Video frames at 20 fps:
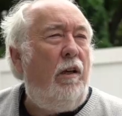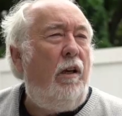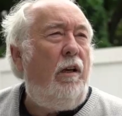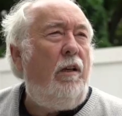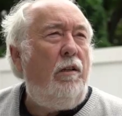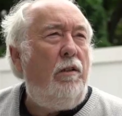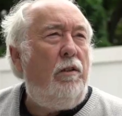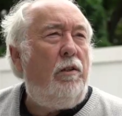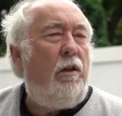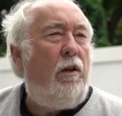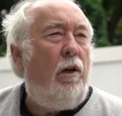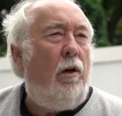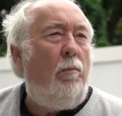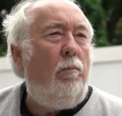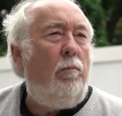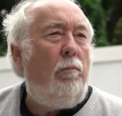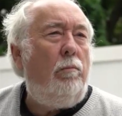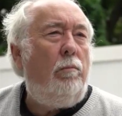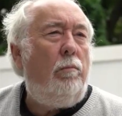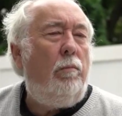keen to
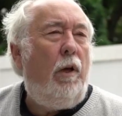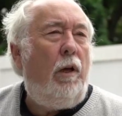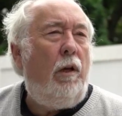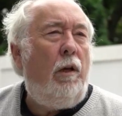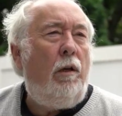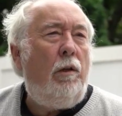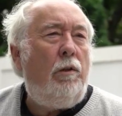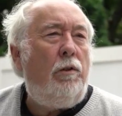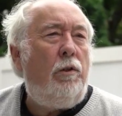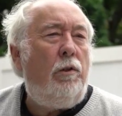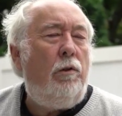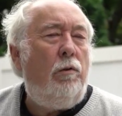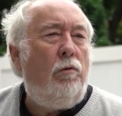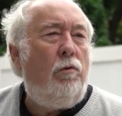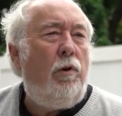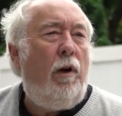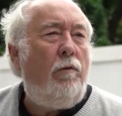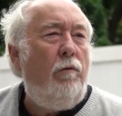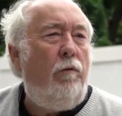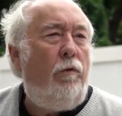come here to
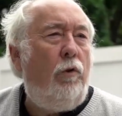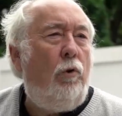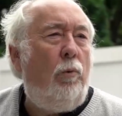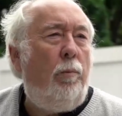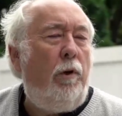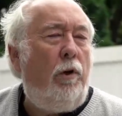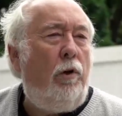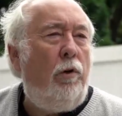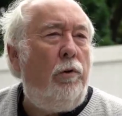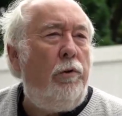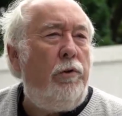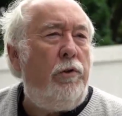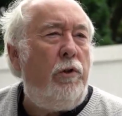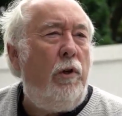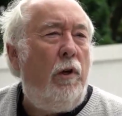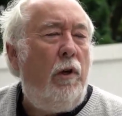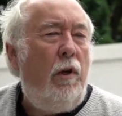Grenfell because